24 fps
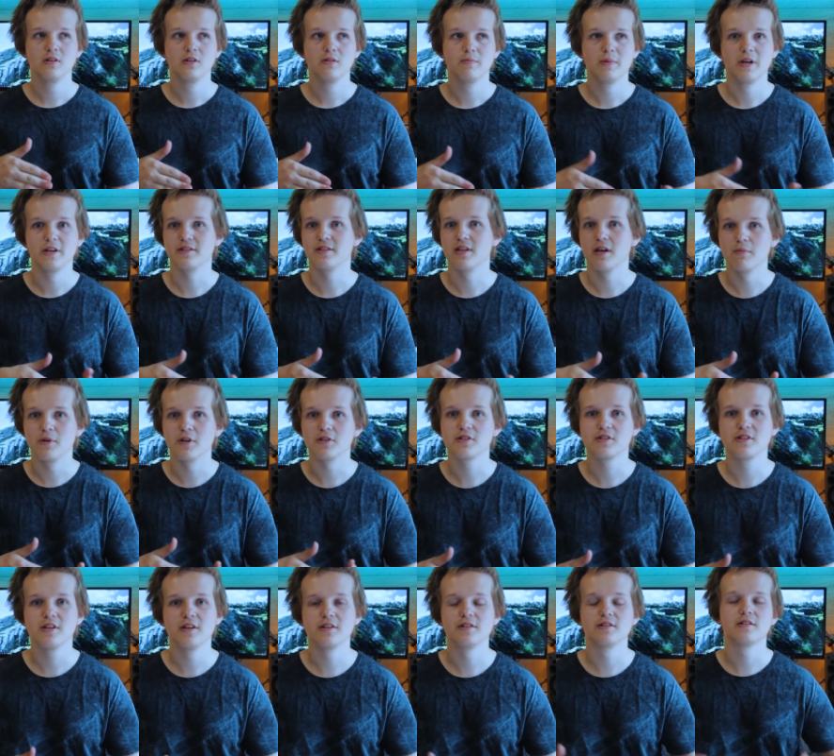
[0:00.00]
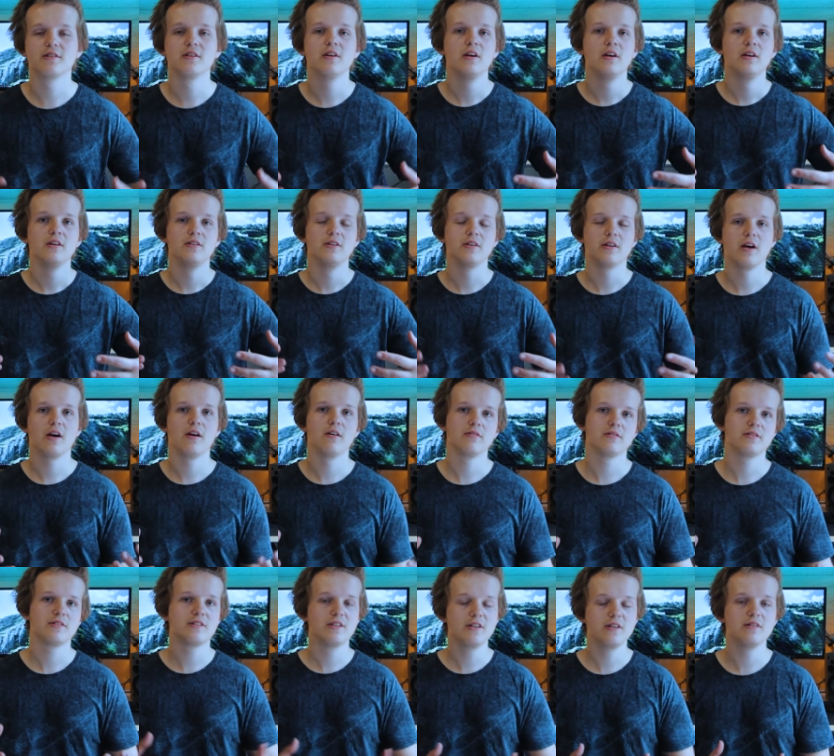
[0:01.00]
makes that much sense, you
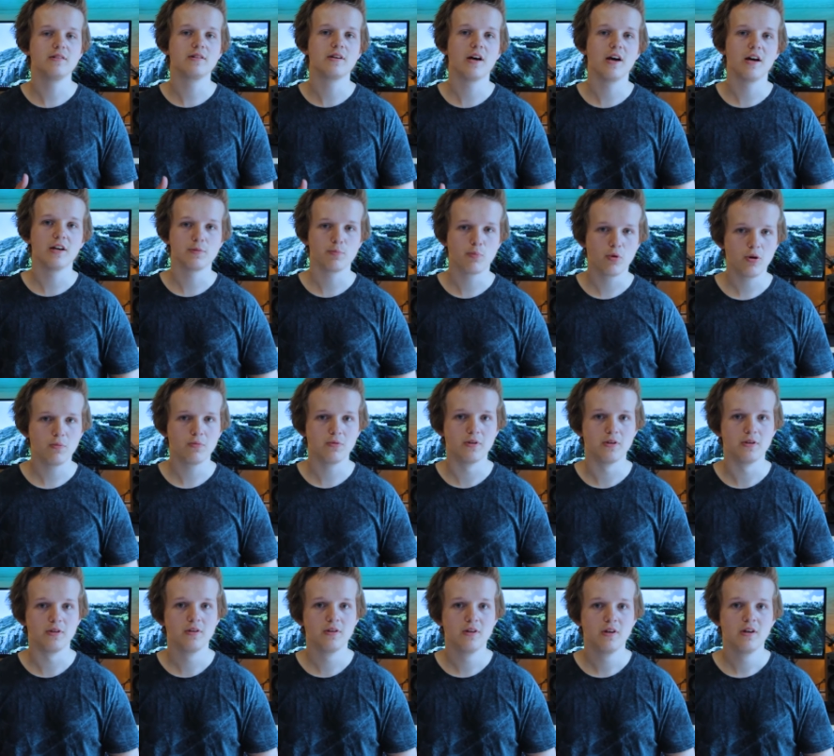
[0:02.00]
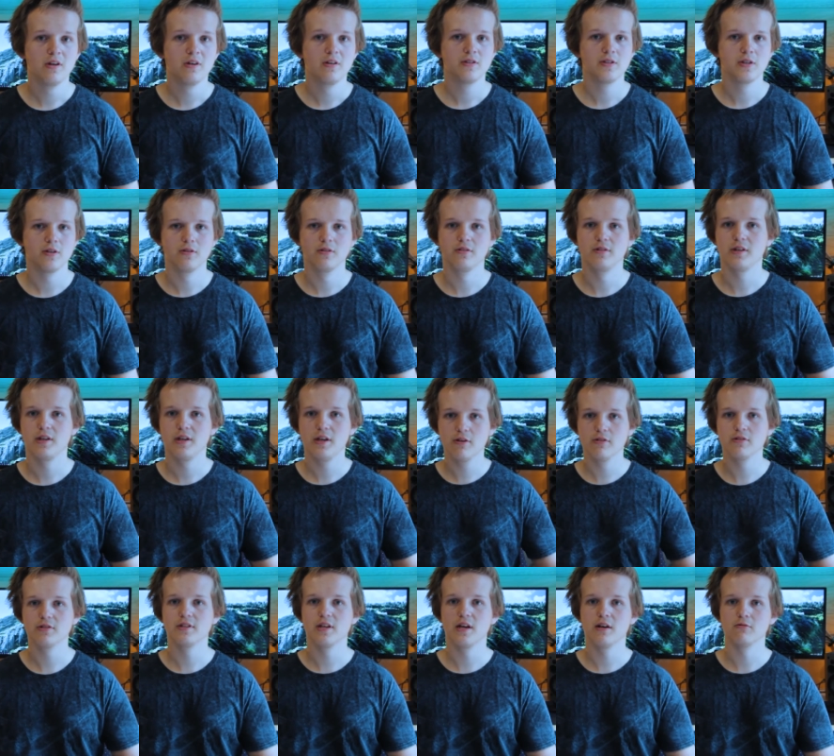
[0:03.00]
can't see the cars properly. So
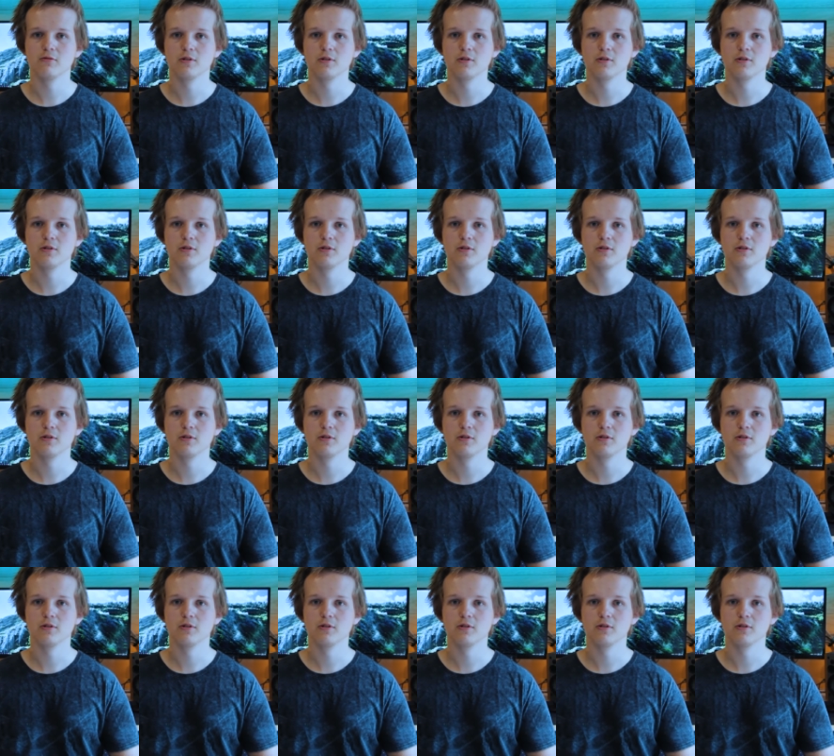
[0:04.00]
here is that